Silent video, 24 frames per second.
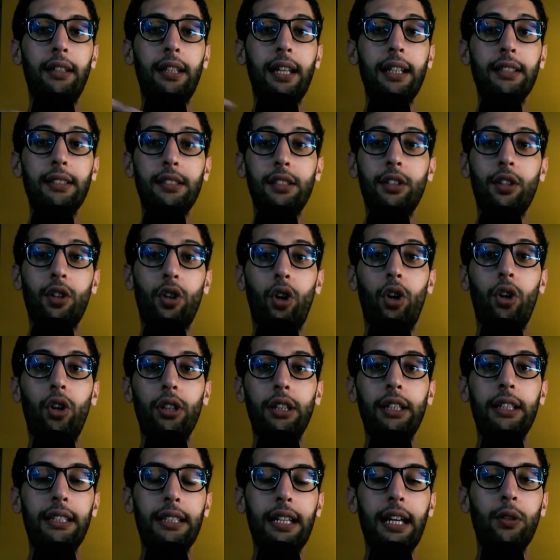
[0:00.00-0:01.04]
testing
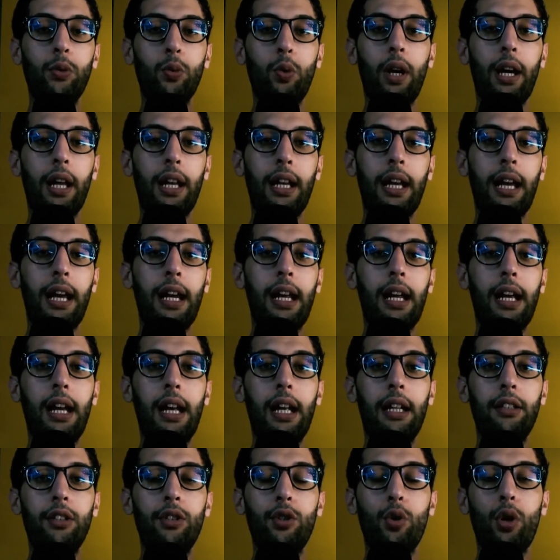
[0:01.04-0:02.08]
only that one,
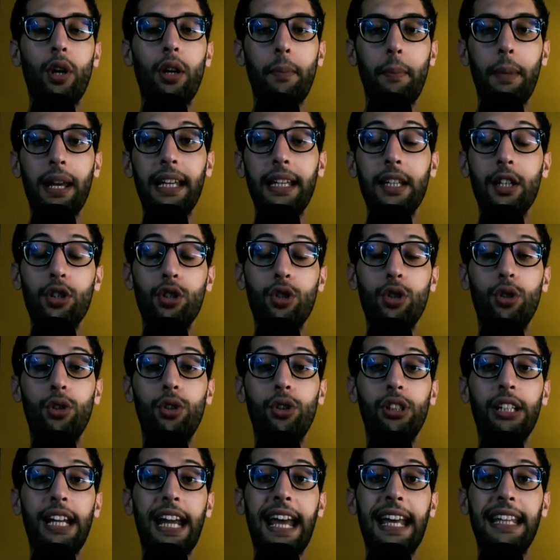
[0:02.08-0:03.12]
and you are making
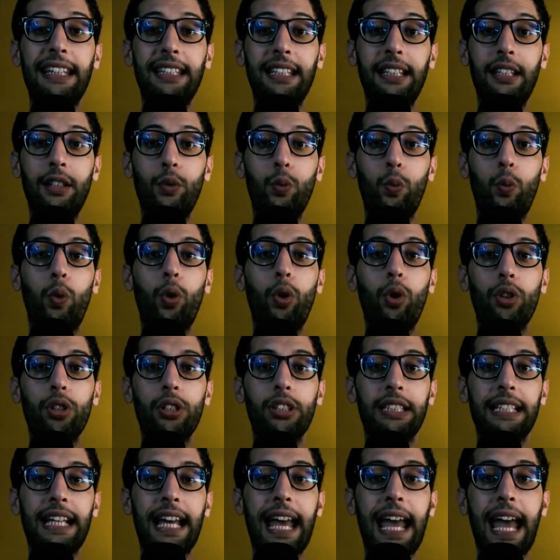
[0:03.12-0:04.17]
sure that it
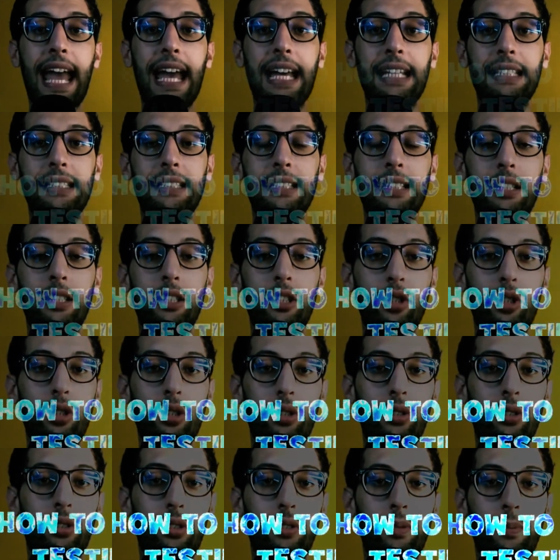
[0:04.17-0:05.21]
works as it
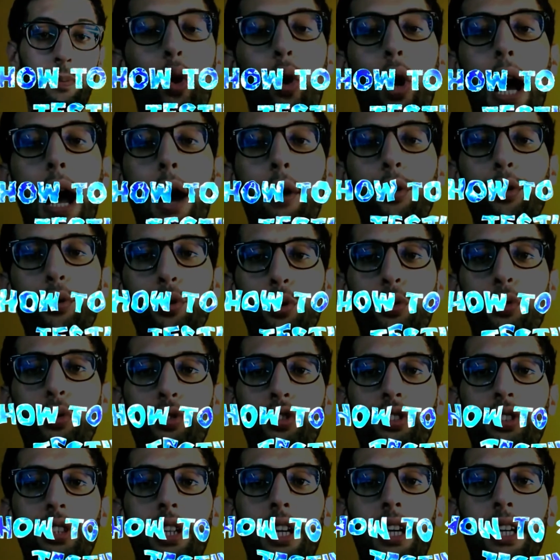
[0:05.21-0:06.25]
should. So how you
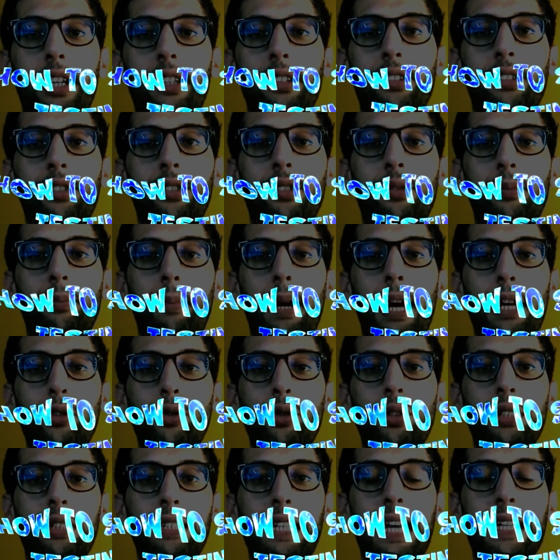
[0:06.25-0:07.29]
should start by
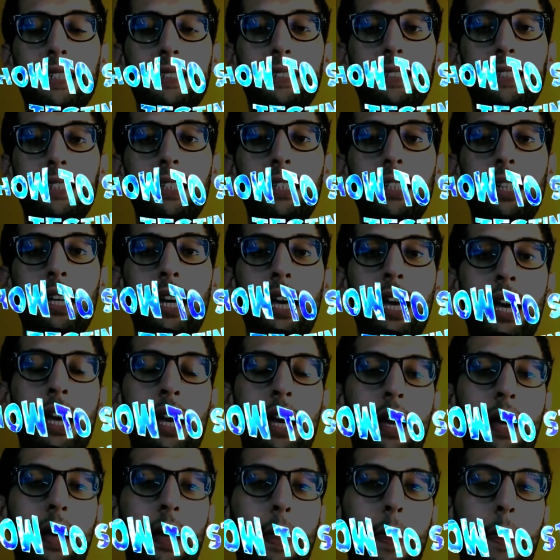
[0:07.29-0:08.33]
doing testing?
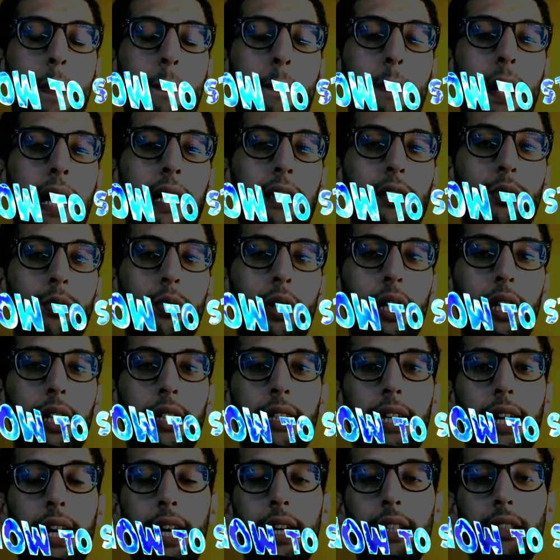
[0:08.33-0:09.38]
The best way
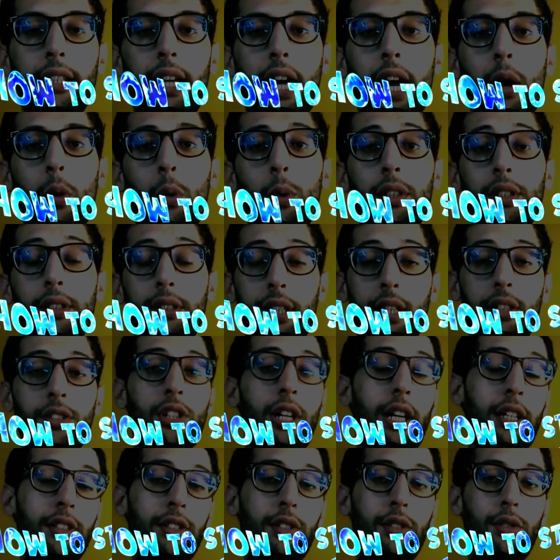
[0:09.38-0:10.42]
that I will
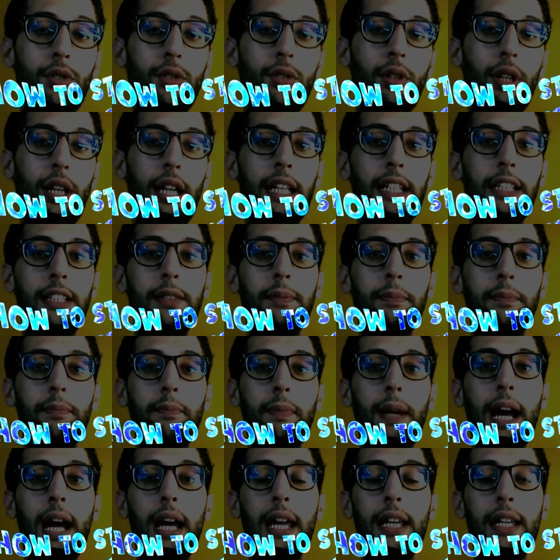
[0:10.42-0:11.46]
suggest you is
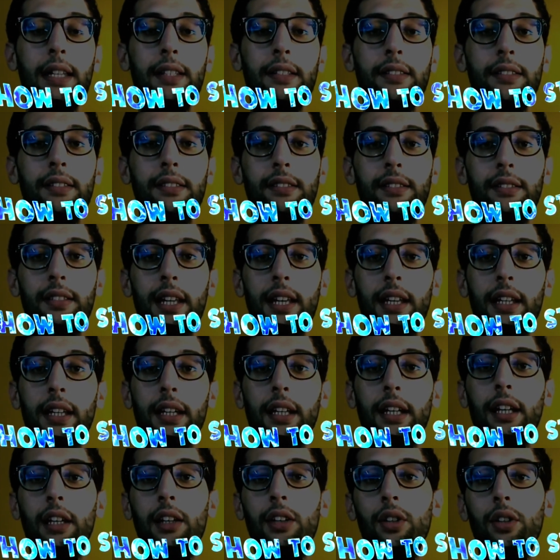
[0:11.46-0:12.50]
by
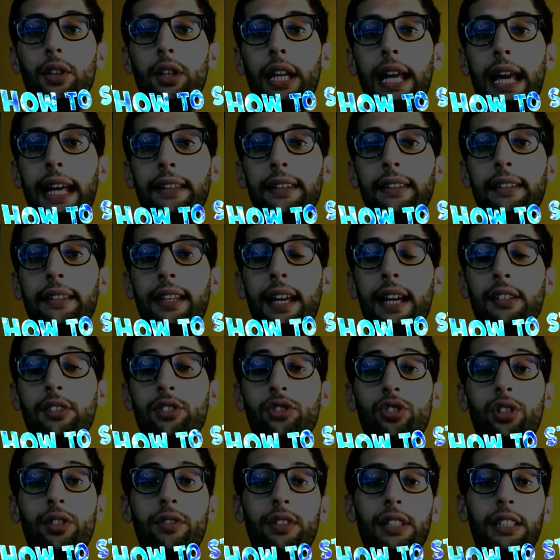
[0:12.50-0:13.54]
taking a look at
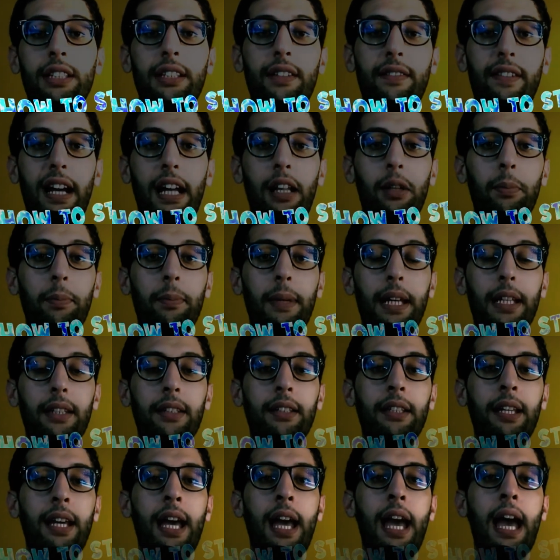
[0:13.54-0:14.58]
test-driven
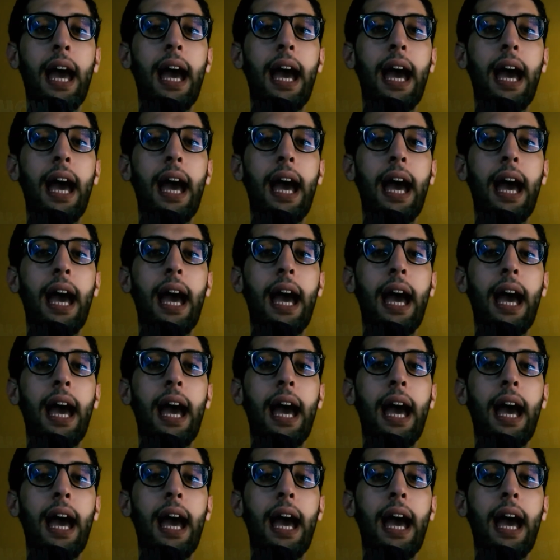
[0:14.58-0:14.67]
development.